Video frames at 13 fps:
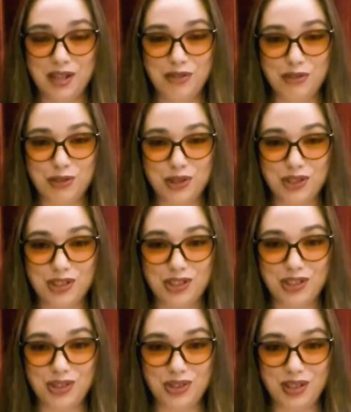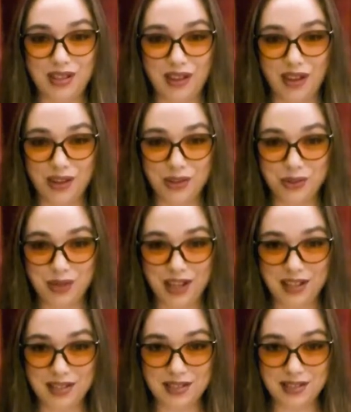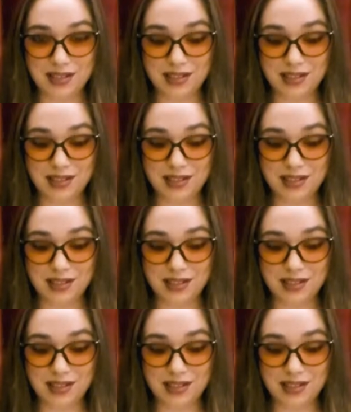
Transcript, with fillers: for a good long rest,